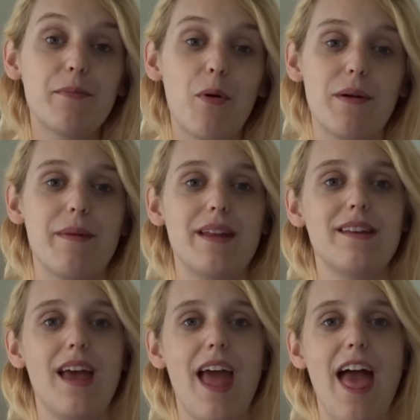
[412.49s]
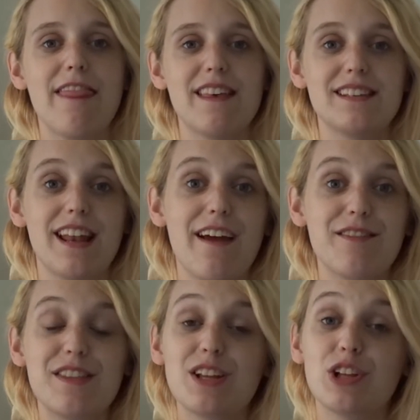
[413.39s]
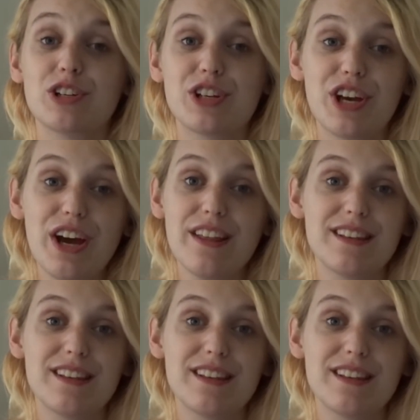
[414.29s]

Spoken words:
appointment, they said everything looked good.